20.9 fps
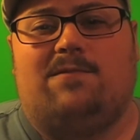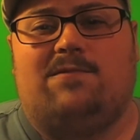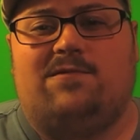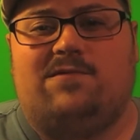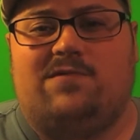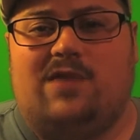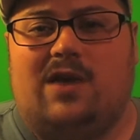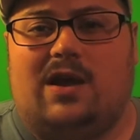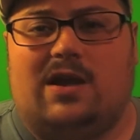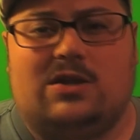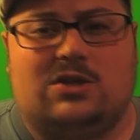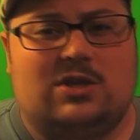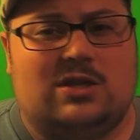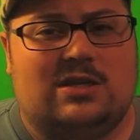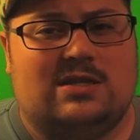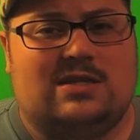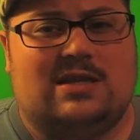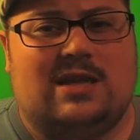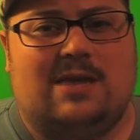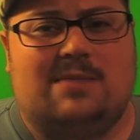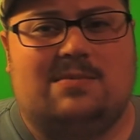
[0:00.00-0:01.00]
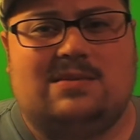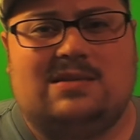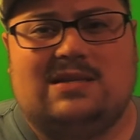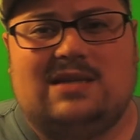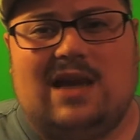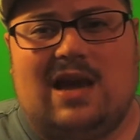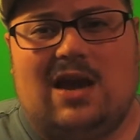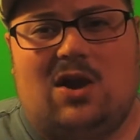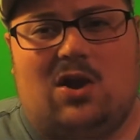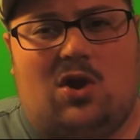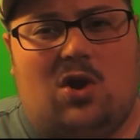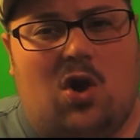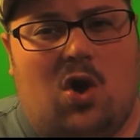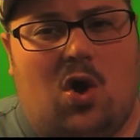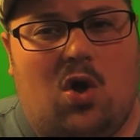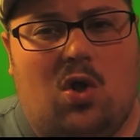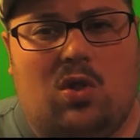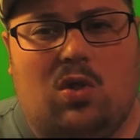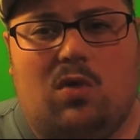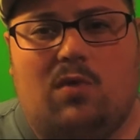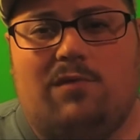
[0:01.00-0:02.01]
VHS tapes scattered
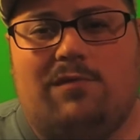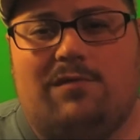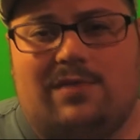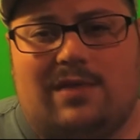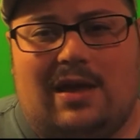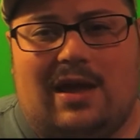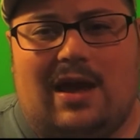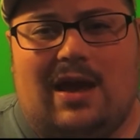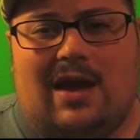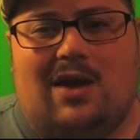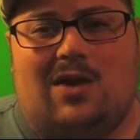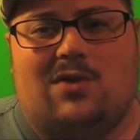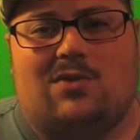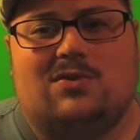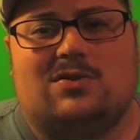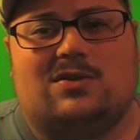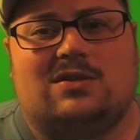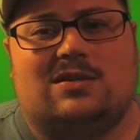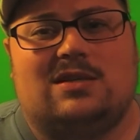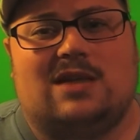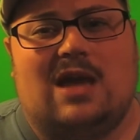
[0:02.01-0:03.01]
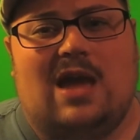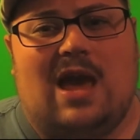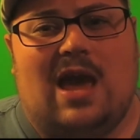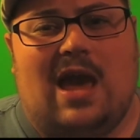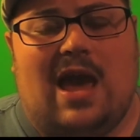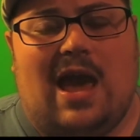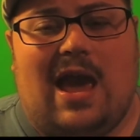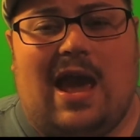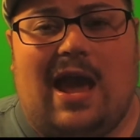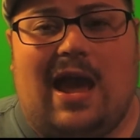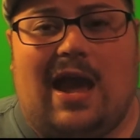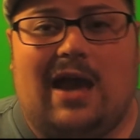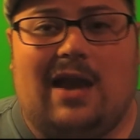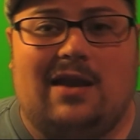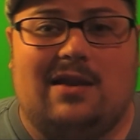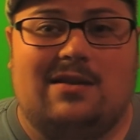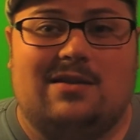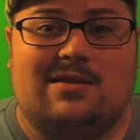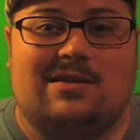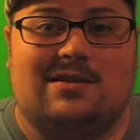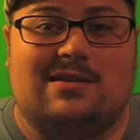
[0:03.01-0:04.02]
all over the house,
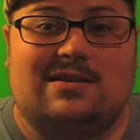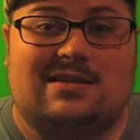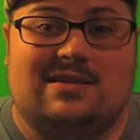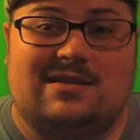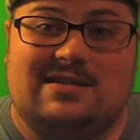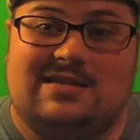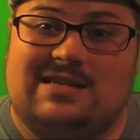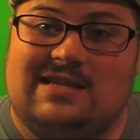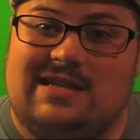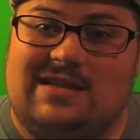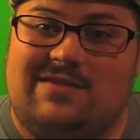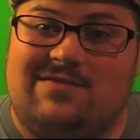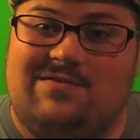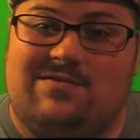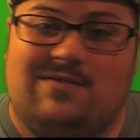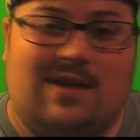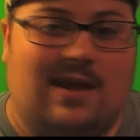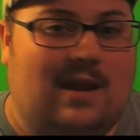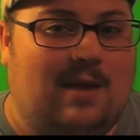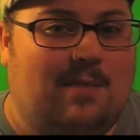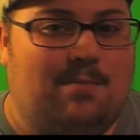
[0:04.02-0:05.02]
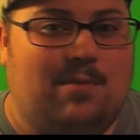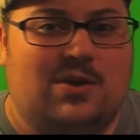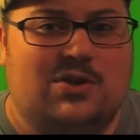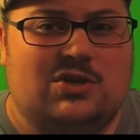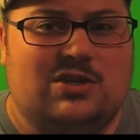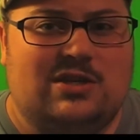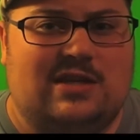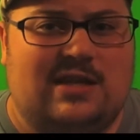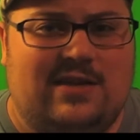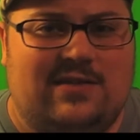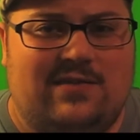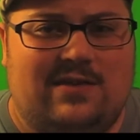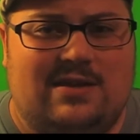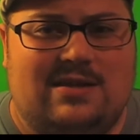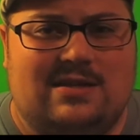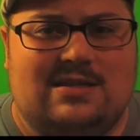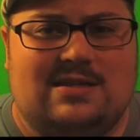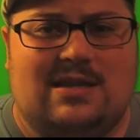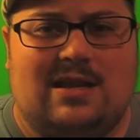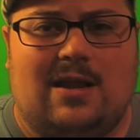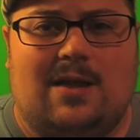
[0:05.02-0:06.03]
and the TV and a bunch of TVs
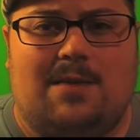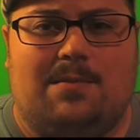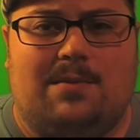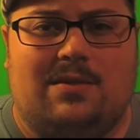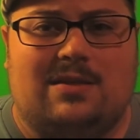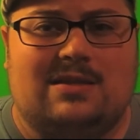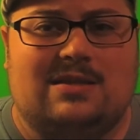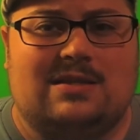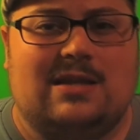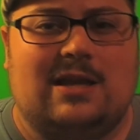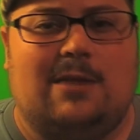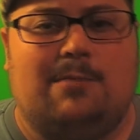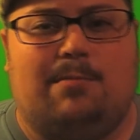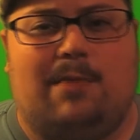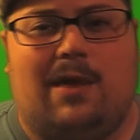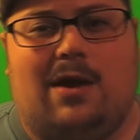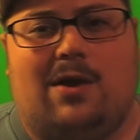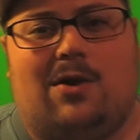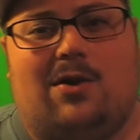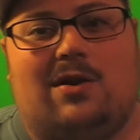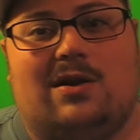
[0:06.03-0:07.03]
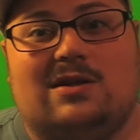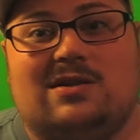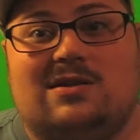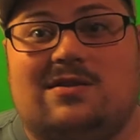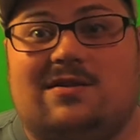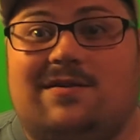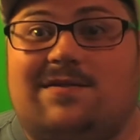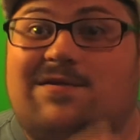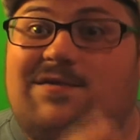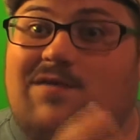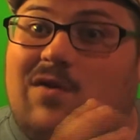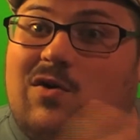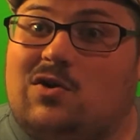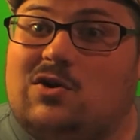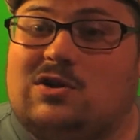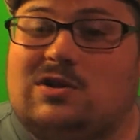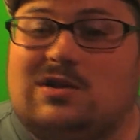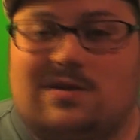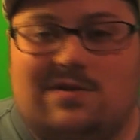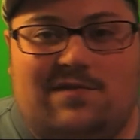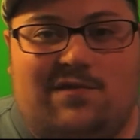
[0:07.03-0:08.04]
set up in the same manner as the
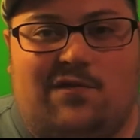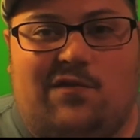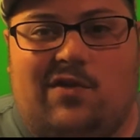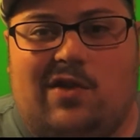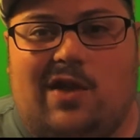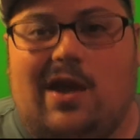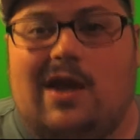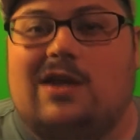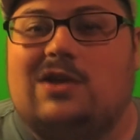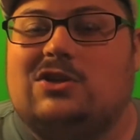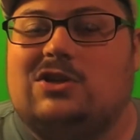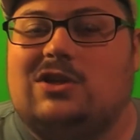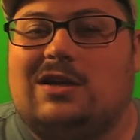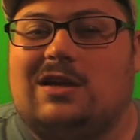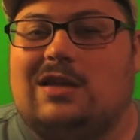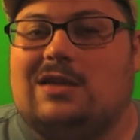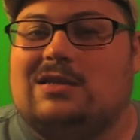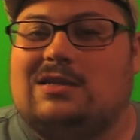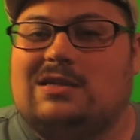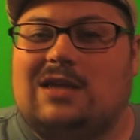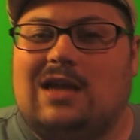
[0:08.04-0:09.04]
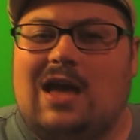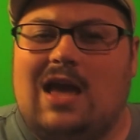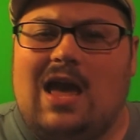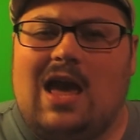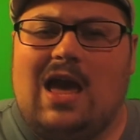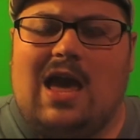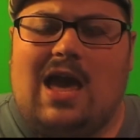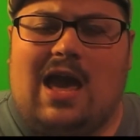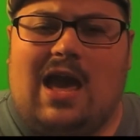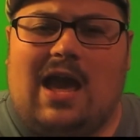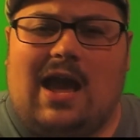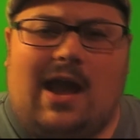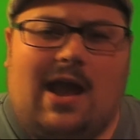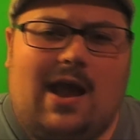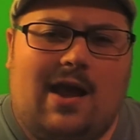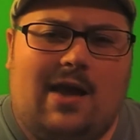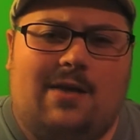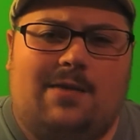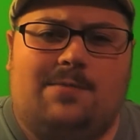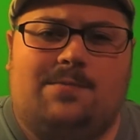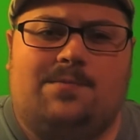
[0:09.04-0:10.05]
first VHS,
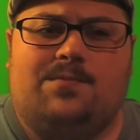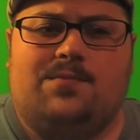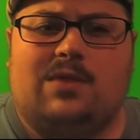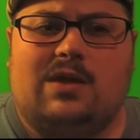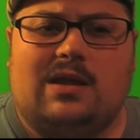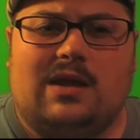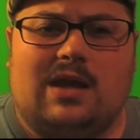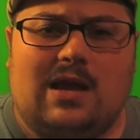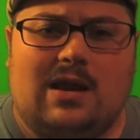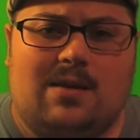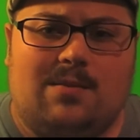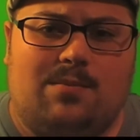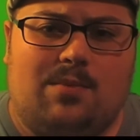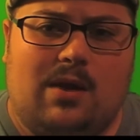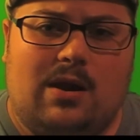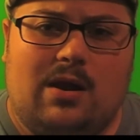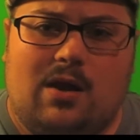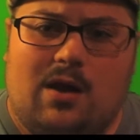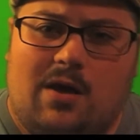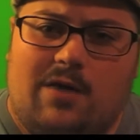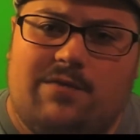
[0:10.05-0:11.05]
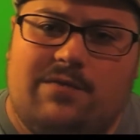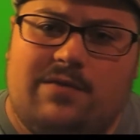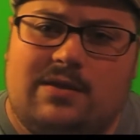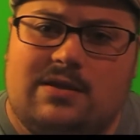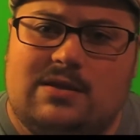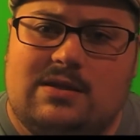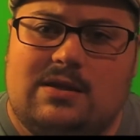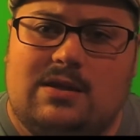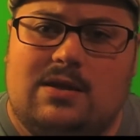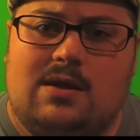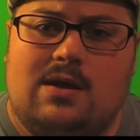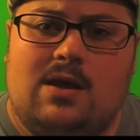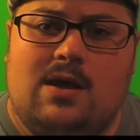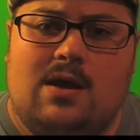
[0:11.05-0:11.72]
and they kind of break off into